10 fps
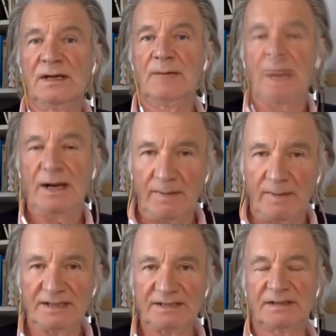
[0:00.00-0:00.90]

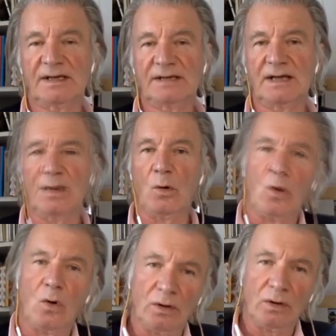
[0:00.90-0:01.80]
biomass, etc.
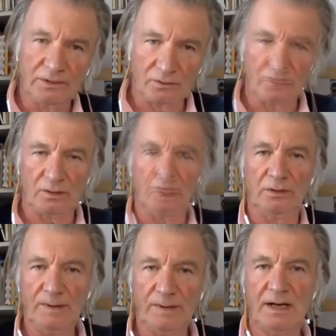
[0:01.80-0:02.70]
All
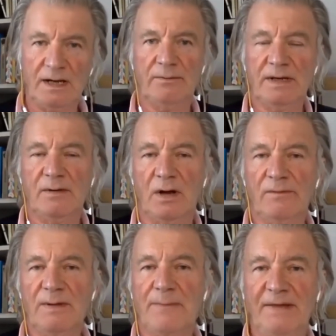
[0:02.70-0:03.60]
the way how
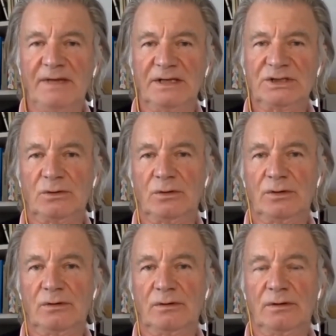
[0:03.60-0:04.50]
we manage
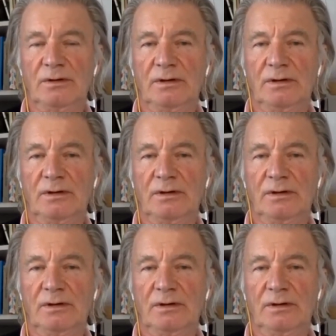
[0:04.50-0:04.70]
or